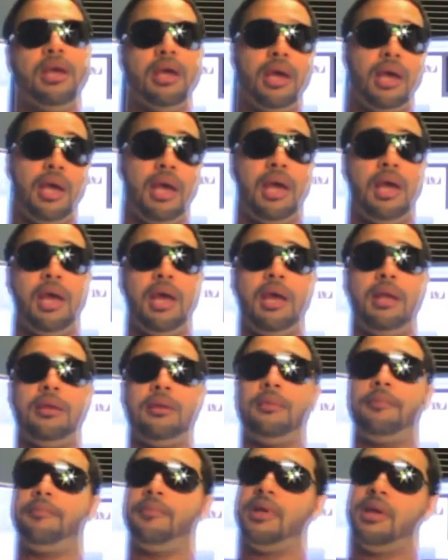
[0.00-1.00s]
and
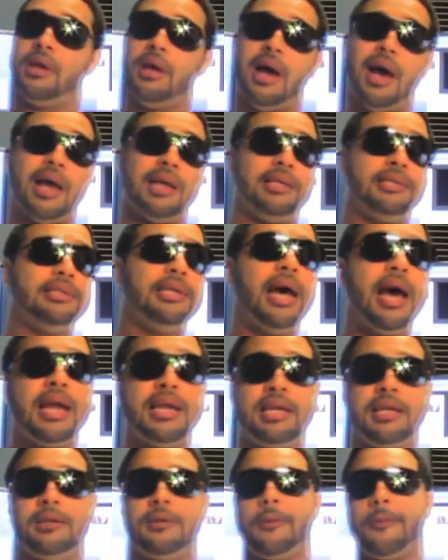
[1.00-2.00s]
I
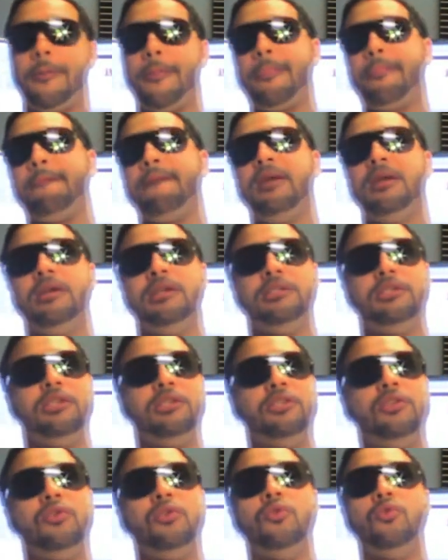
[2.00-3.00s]
decided to
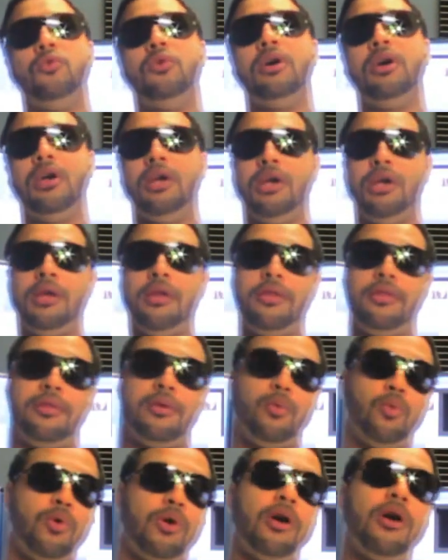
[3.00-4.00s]
do the
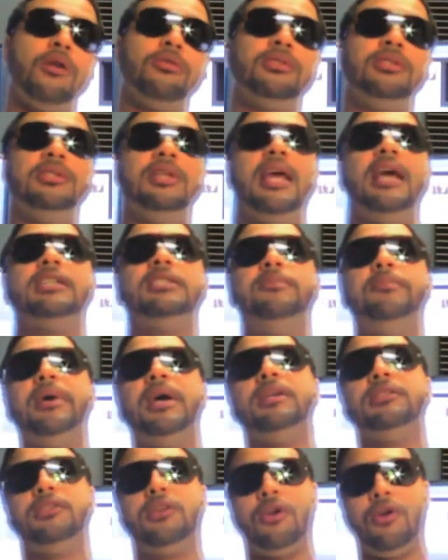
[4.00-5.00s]
world's next
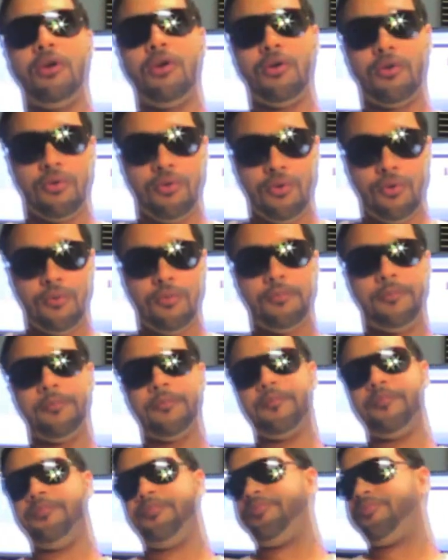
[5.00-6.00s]
best girl group
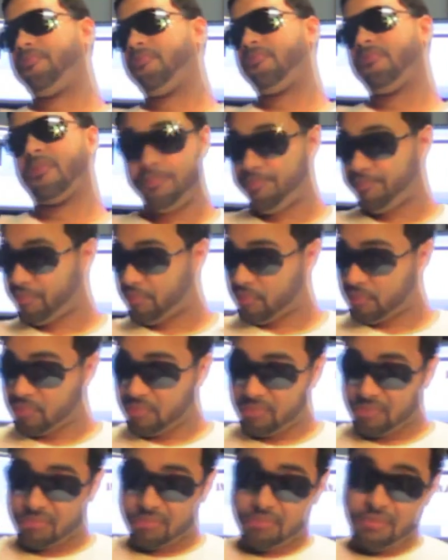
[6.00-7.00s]

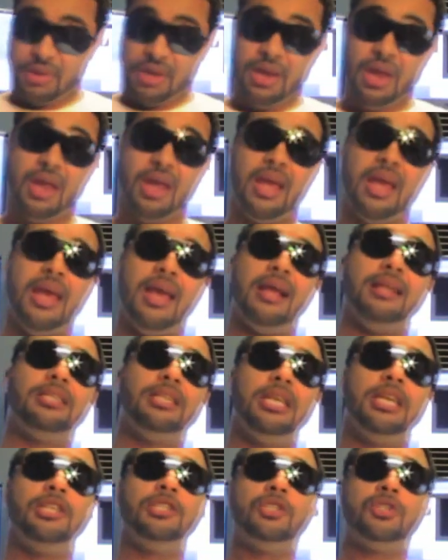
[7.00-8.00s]
and
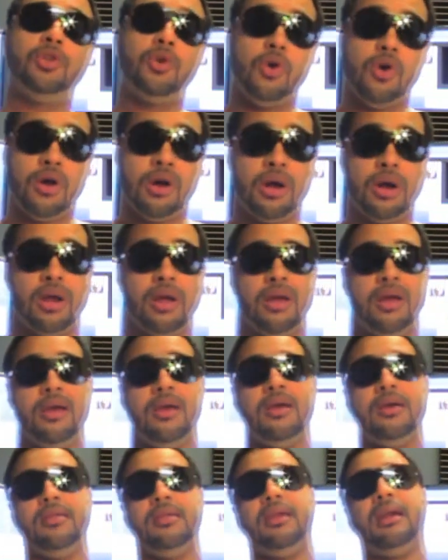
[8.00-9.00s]
to ensure
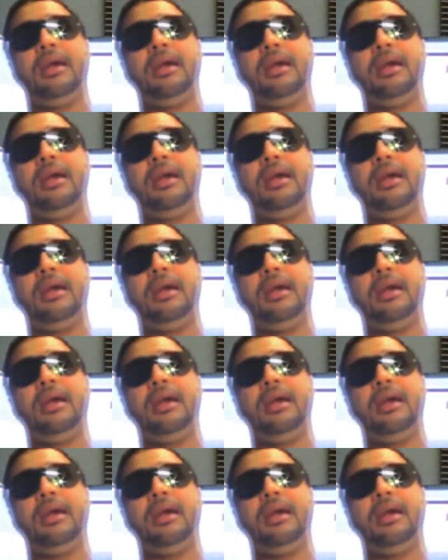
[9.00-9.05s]
that